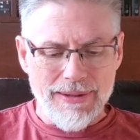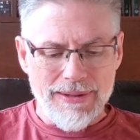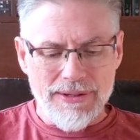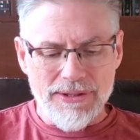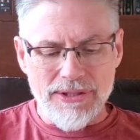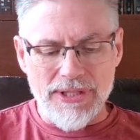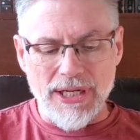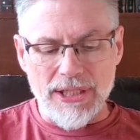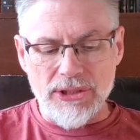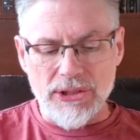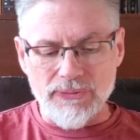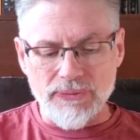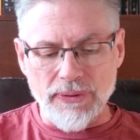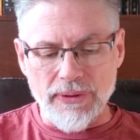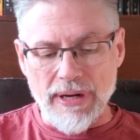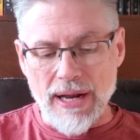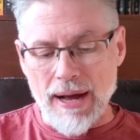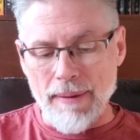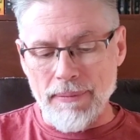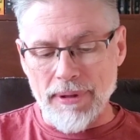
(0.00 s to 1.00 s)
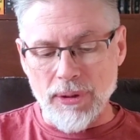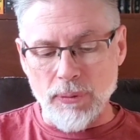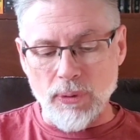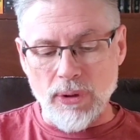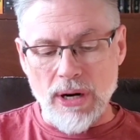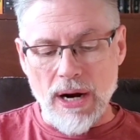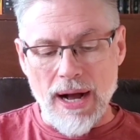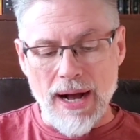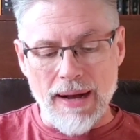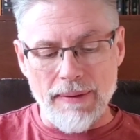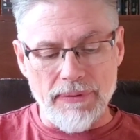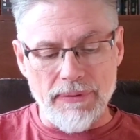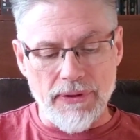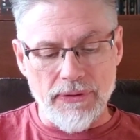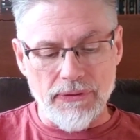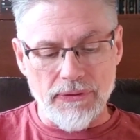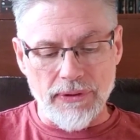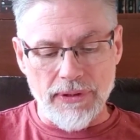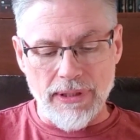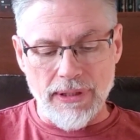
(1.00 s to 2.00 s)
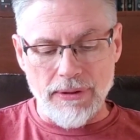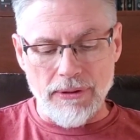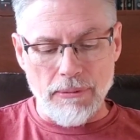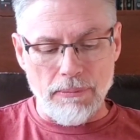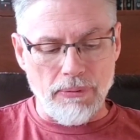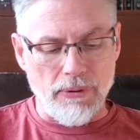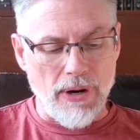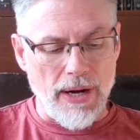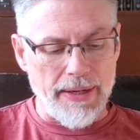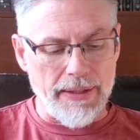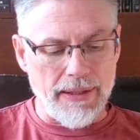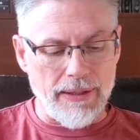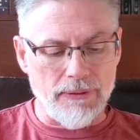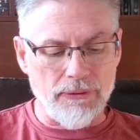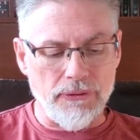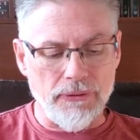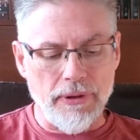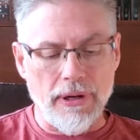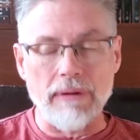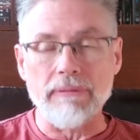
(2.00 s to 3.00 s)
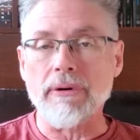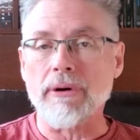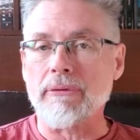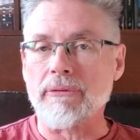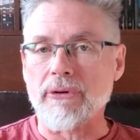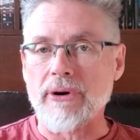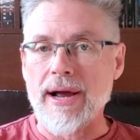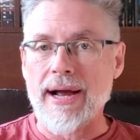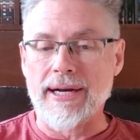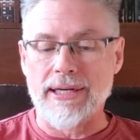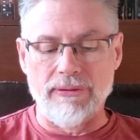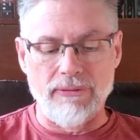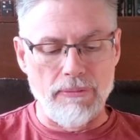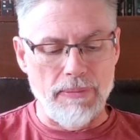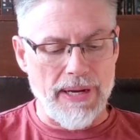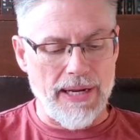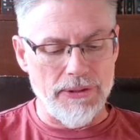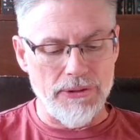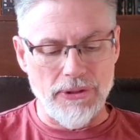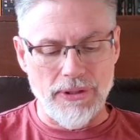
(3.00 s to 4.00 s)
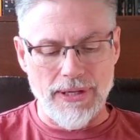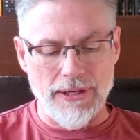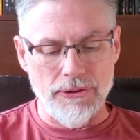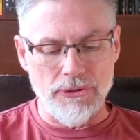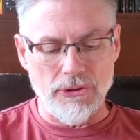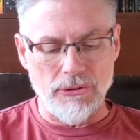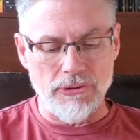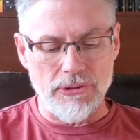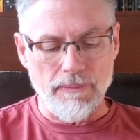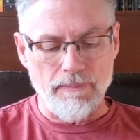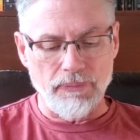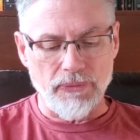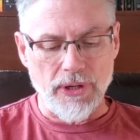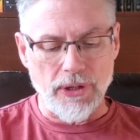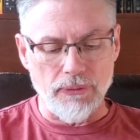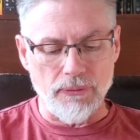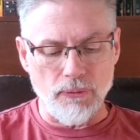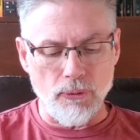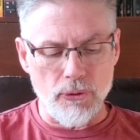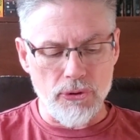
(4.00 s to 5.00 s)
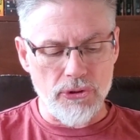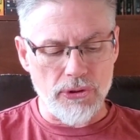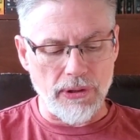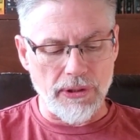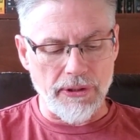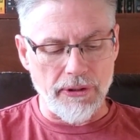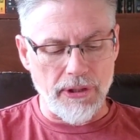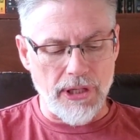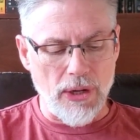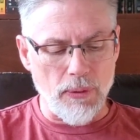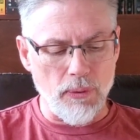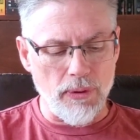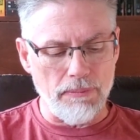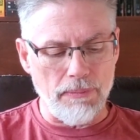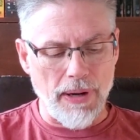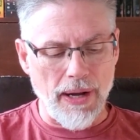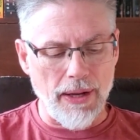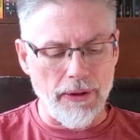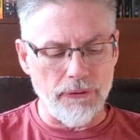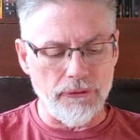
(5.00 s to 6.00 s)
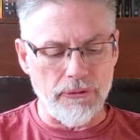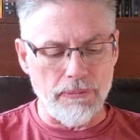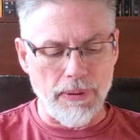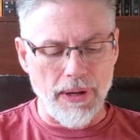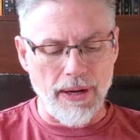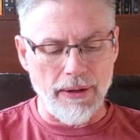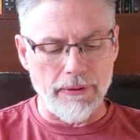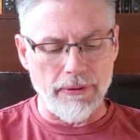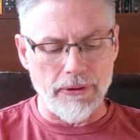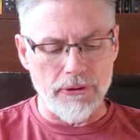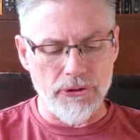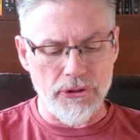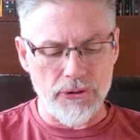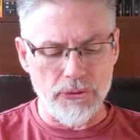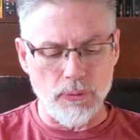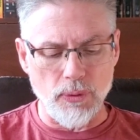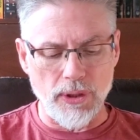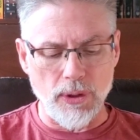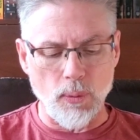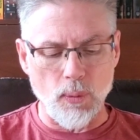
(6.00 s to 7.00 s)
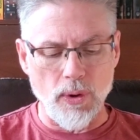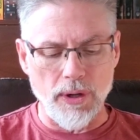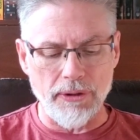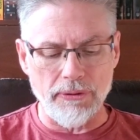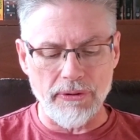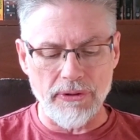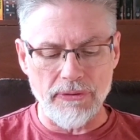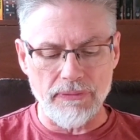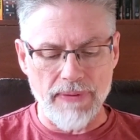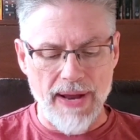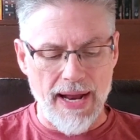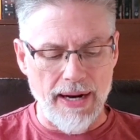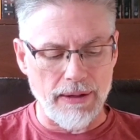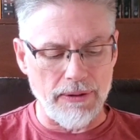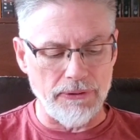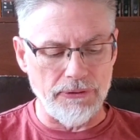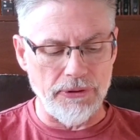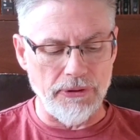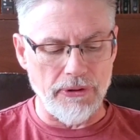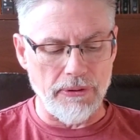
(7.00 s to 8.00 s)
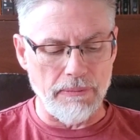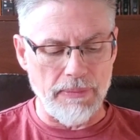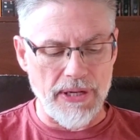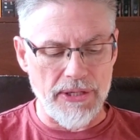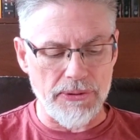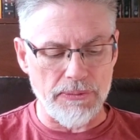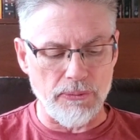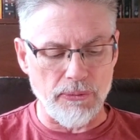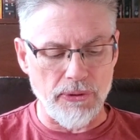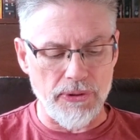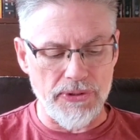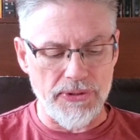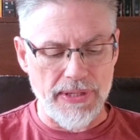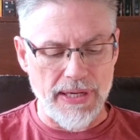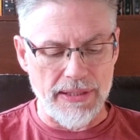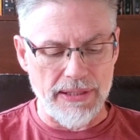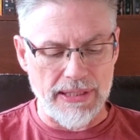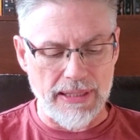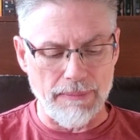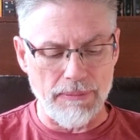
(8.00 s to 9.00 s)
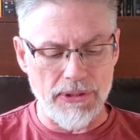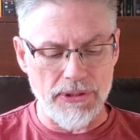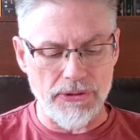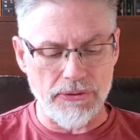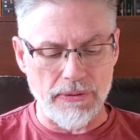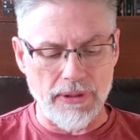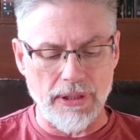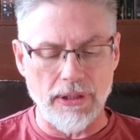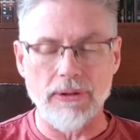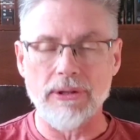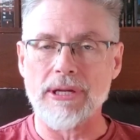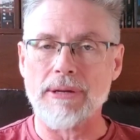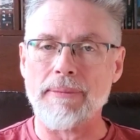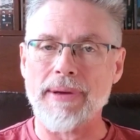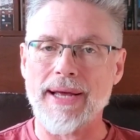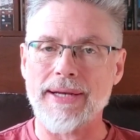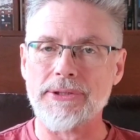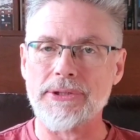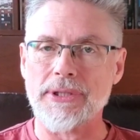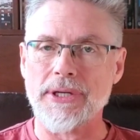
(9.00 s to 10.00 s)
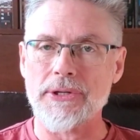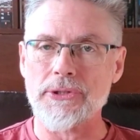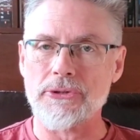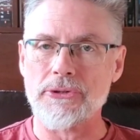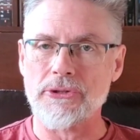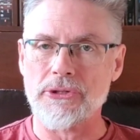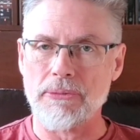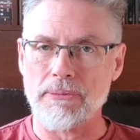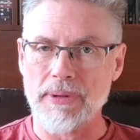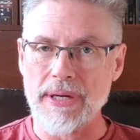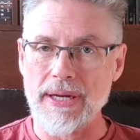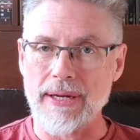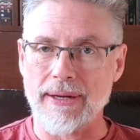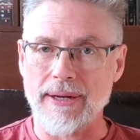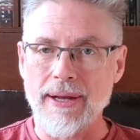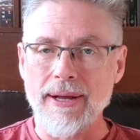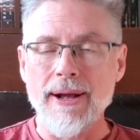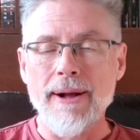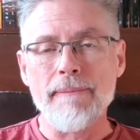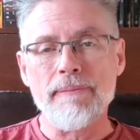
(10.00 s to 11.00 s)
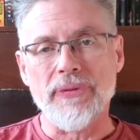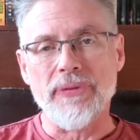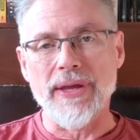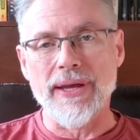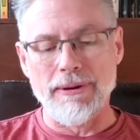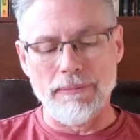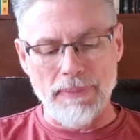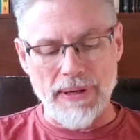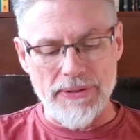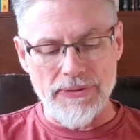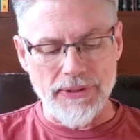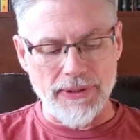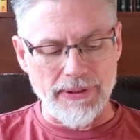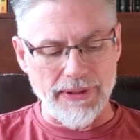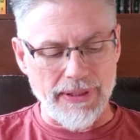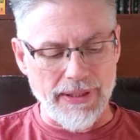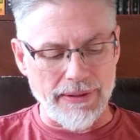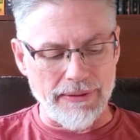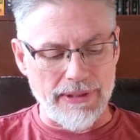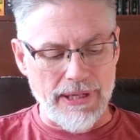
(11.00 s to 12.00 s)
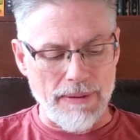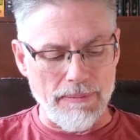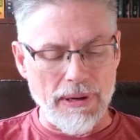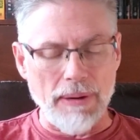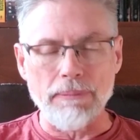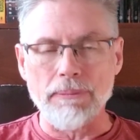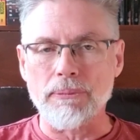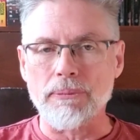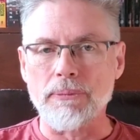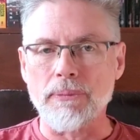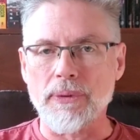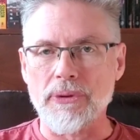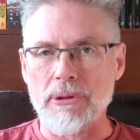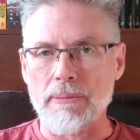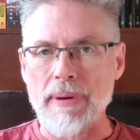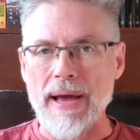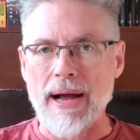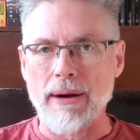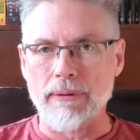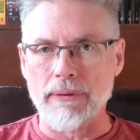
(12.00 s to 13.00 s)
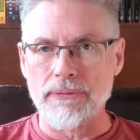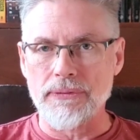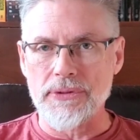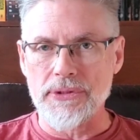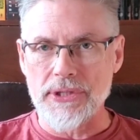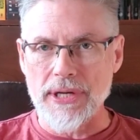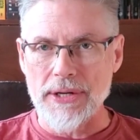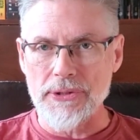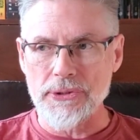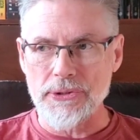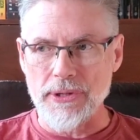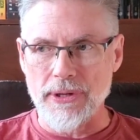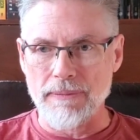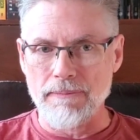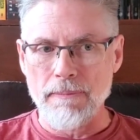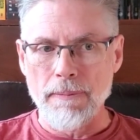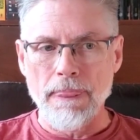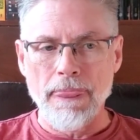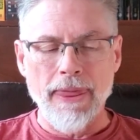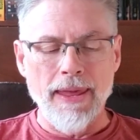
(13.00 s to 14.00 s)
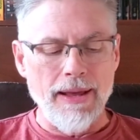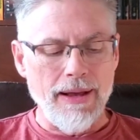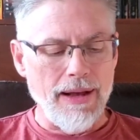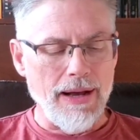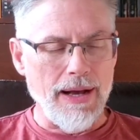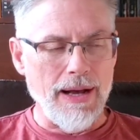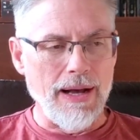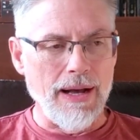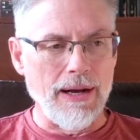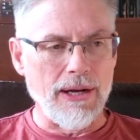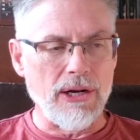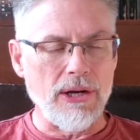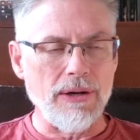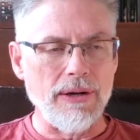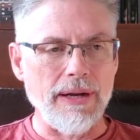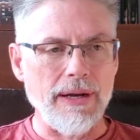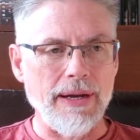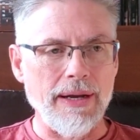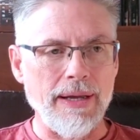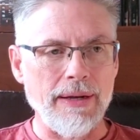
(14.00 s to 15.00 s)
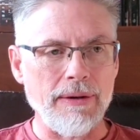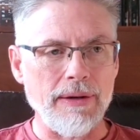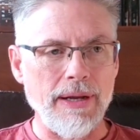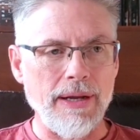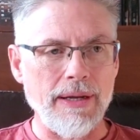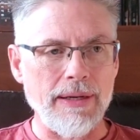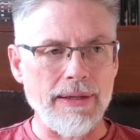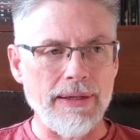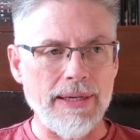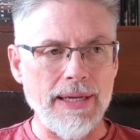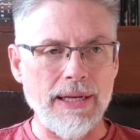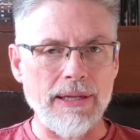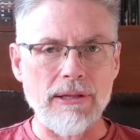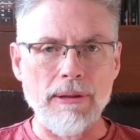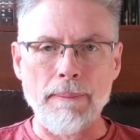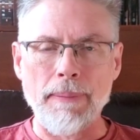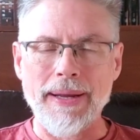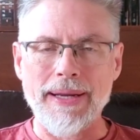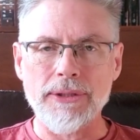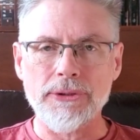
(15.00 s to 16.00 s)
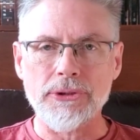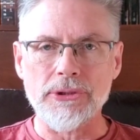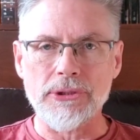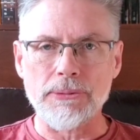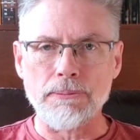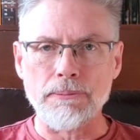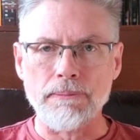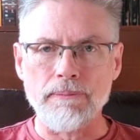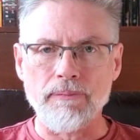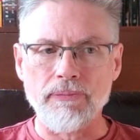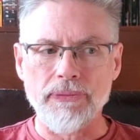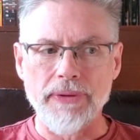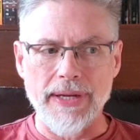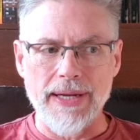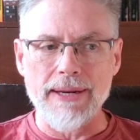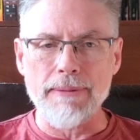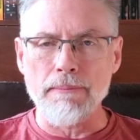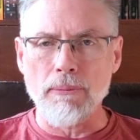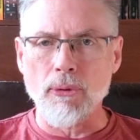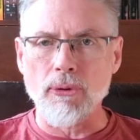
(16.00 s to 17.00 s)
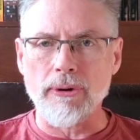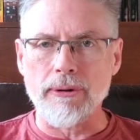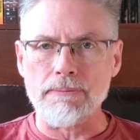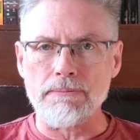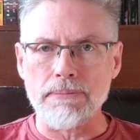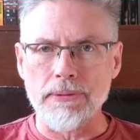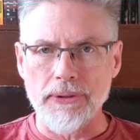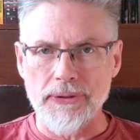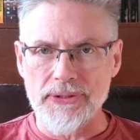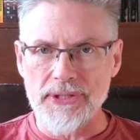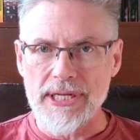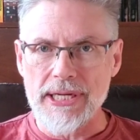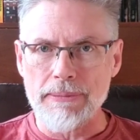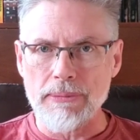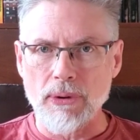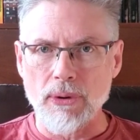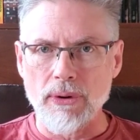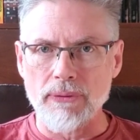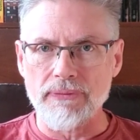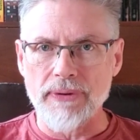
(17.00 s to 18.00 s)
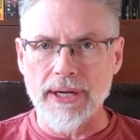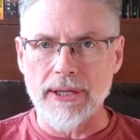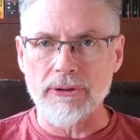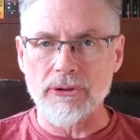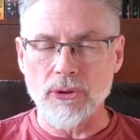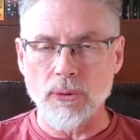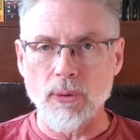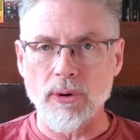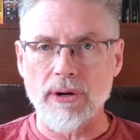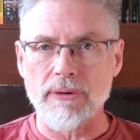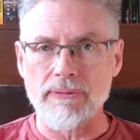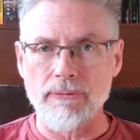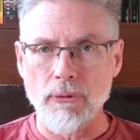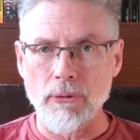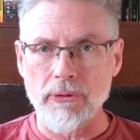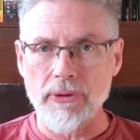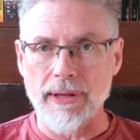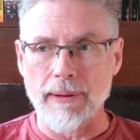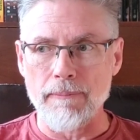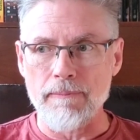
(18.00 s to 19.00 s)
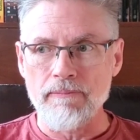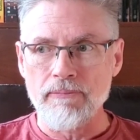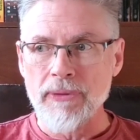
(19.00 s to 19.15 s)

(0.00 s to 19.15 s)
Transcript: Such phenomena were obviously the products of overactive imaginations. Unfortunately, no one paused to ponder just what a wondrous faculty the mesmerist had demonstrated the imagination to be. They basically had come up with the power of suggestion uh, and, and getting the patients inborn placebo effect to work for them.